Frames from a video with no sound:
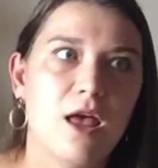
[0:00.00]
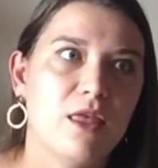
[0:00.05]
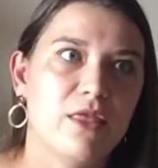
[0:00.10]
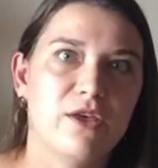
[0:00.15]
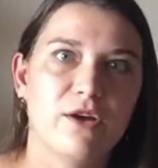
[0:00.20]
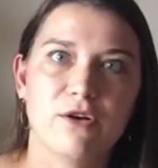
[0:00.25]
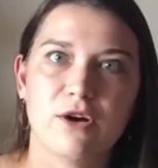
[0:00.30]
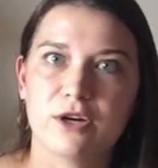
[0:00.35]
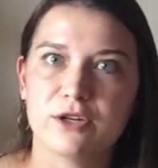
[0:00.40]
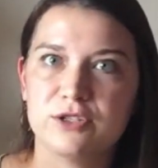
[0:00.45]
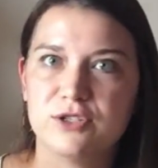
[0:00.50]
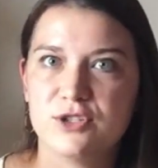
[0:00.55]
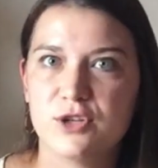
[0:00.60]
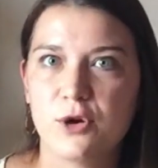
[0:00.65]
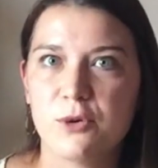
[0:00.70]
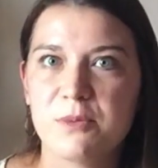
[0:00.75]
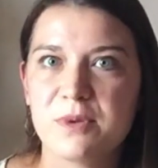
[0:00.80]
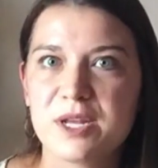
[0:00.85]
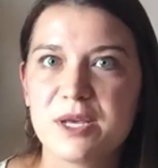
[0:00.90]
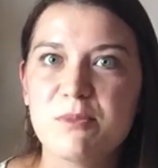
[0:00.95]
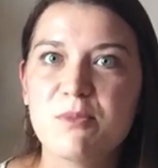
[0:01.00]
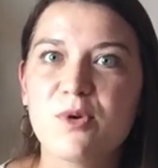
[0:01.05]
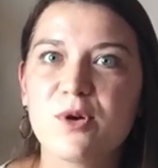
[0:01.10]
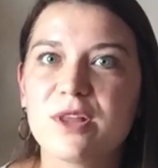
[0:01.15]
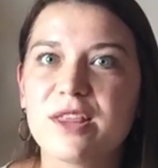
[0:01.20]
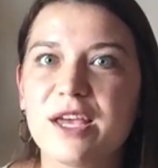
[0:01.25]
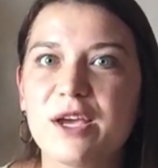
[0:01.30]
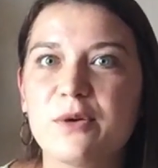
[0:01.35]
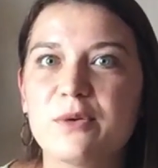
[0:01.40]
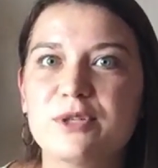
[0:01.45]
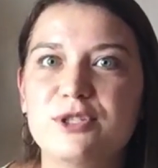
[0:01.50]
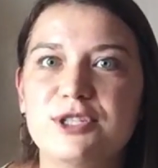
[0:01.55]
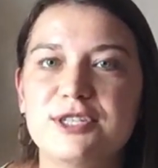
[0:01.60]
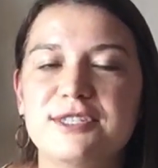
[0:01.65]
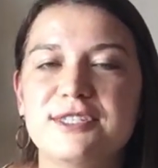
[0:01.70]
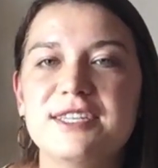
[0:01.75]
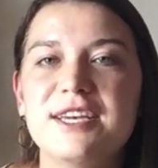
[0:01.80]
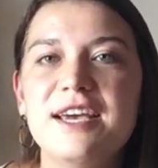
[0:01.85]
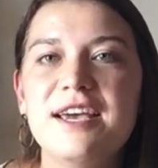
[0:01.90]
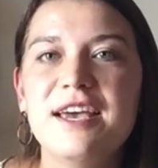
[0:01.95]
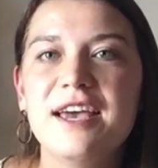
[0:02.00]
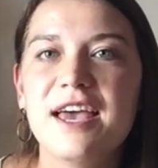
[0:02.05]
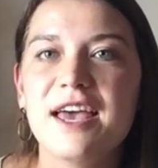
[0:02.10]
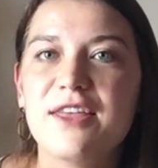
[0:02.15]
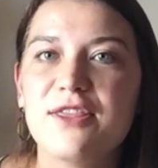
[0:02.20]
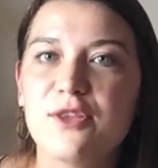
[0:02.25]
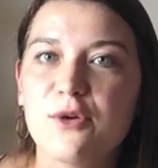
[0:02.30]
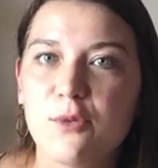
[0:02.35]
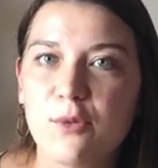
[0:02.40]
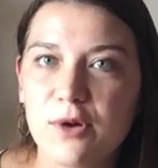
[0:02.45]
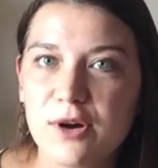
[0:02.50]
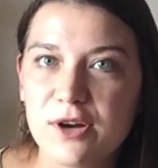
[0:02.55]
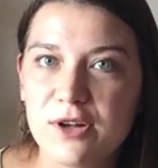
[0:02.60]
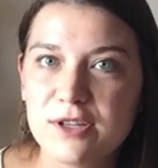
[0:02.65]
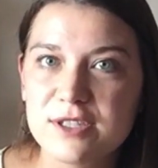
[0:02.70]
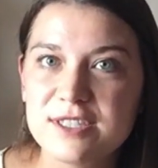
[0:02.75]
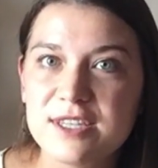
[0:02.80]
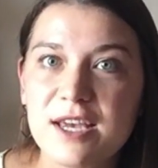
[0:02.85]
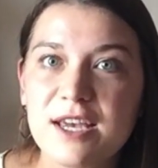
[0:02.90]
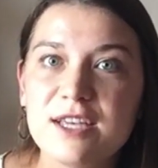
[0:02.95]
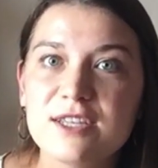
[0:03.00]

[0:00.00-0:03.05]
There are so many more languages in the world.